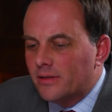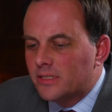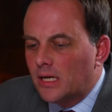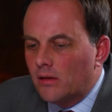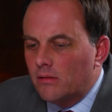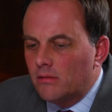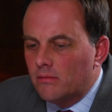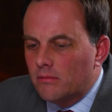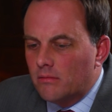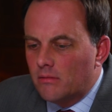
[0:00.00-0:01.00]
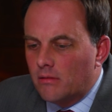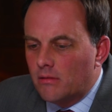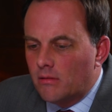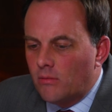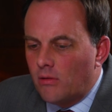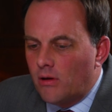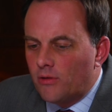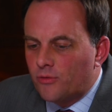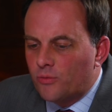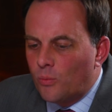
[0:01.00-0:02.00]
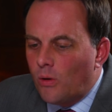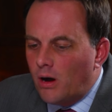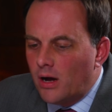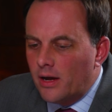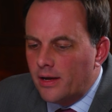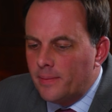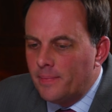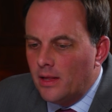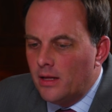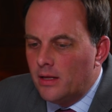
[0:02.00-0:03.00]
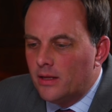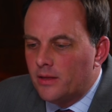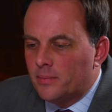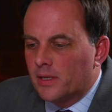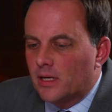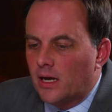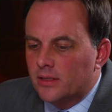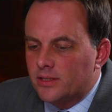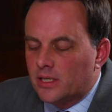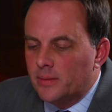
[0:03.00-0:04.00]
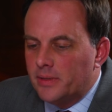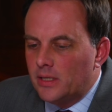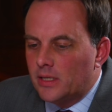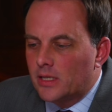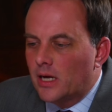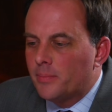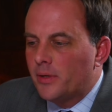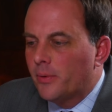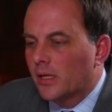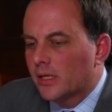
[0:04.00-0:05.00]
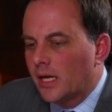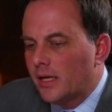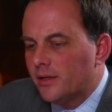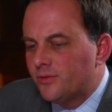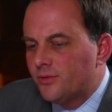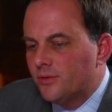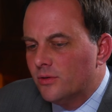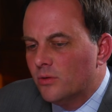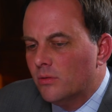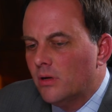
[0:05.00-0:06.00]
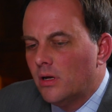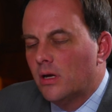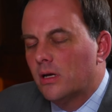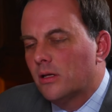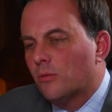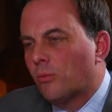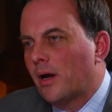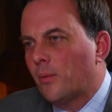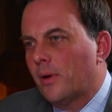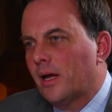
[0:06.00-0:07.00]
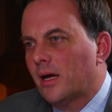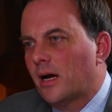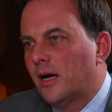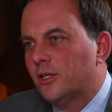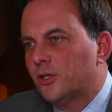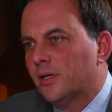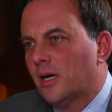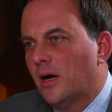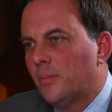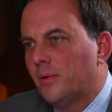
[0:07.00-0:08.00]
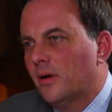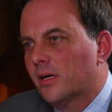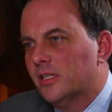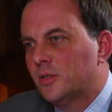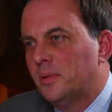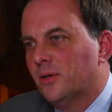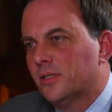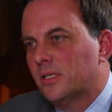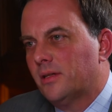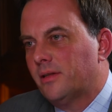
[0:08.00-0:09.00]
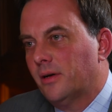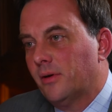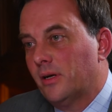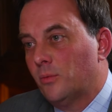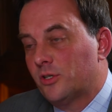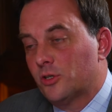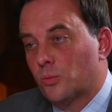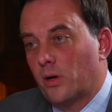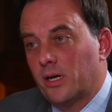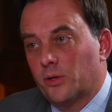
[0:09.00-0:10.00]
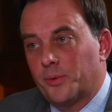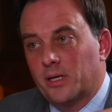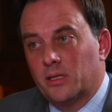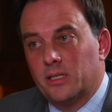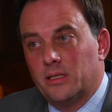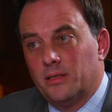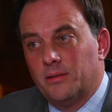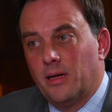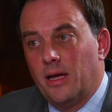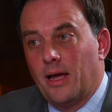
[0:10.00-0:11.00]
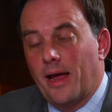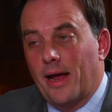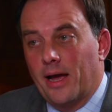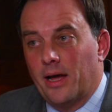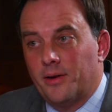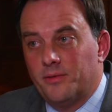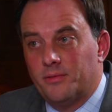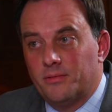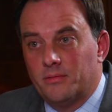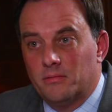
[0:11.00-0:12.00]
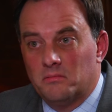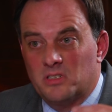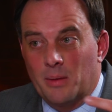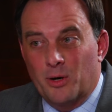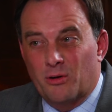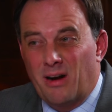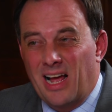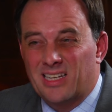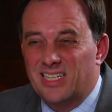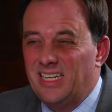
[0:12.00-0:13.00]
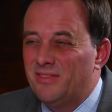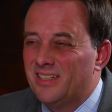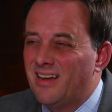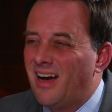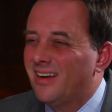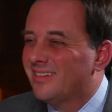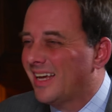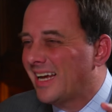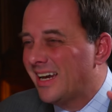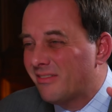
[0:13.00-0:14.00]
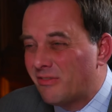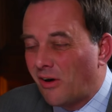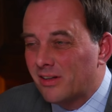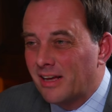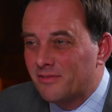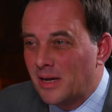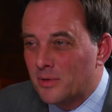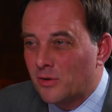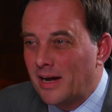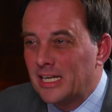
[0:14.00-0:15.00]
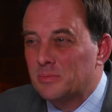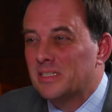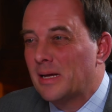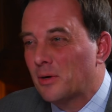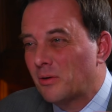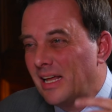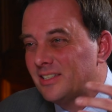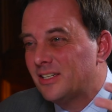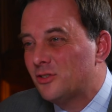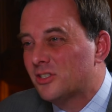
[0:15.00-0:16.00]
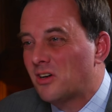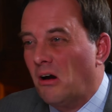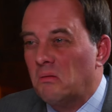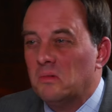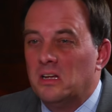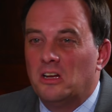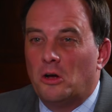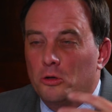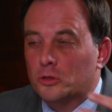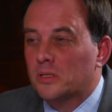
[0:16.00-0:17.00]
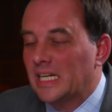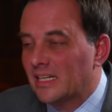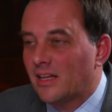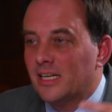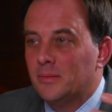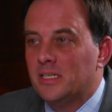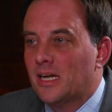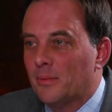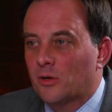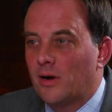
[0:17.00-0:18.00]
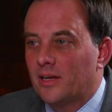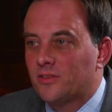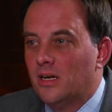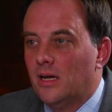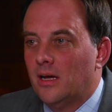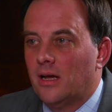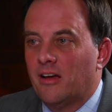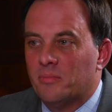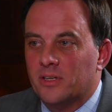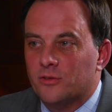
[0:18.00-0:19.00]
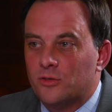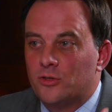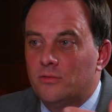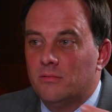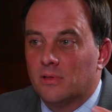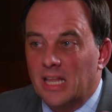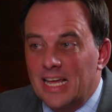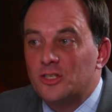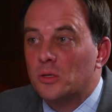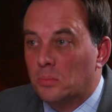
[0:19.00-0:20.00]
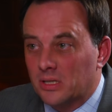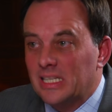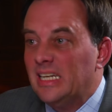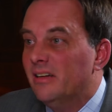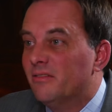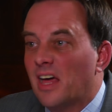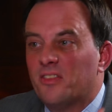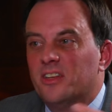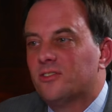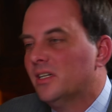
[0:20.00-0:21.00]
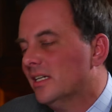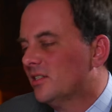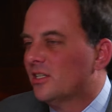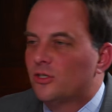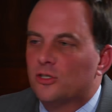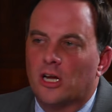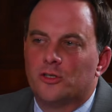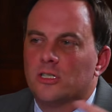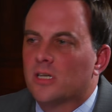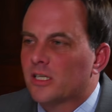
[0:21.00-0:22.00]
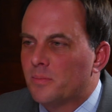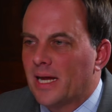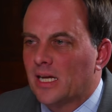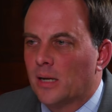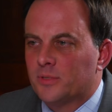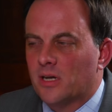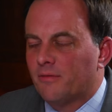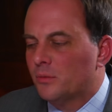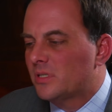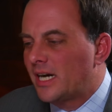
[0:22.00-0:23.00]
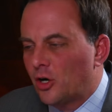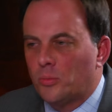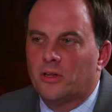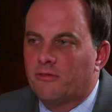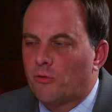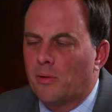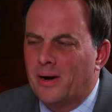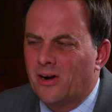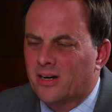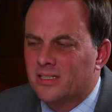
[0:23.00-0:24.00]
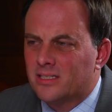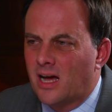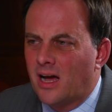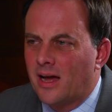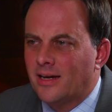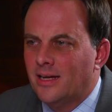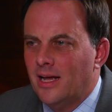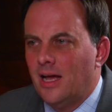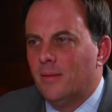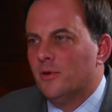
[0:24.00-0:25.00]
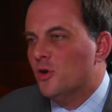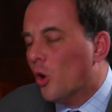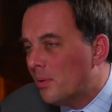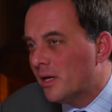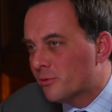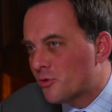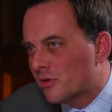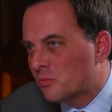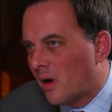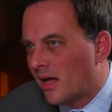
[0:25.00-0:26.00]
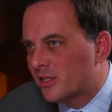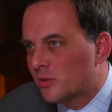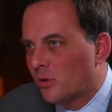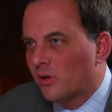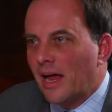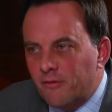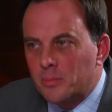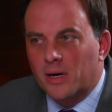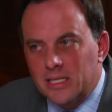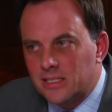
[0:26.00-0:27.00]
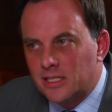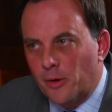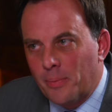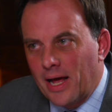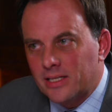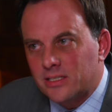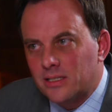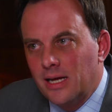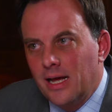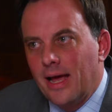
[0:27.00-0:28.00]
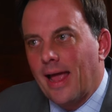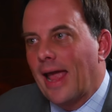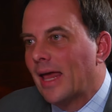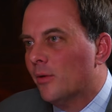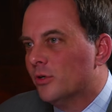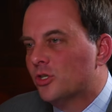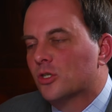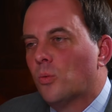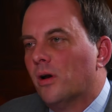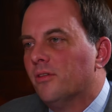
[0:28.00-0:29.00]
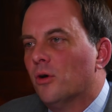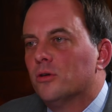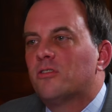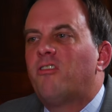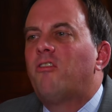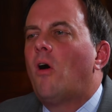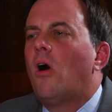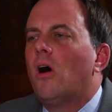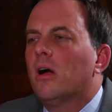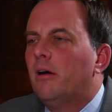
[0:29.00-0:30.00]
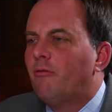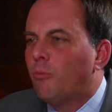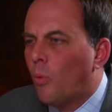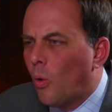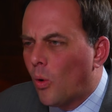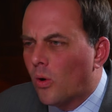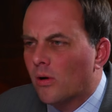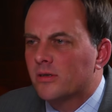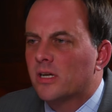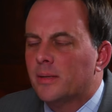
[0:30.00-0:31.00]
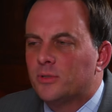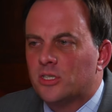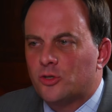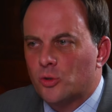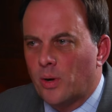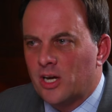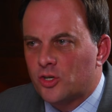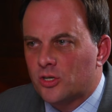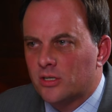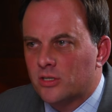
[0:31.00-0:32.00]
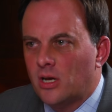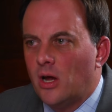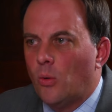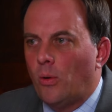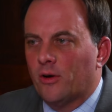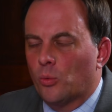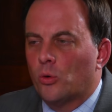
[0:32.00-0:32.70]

Tell us why the Benghazi committee cannot be relegated to right-wing conjuring up a conspiracy theory, which is what Hillary Clinton and Democrats, and even not like kind of far-left Democrats, but Democrats that just are culturally inclined to be Democrats, have been led to believe that this is just us making up stuff. It was terrible that 4 Americans died, but nobody was responsible. Everybody did their best, and it was just one of those fog of war type situations where the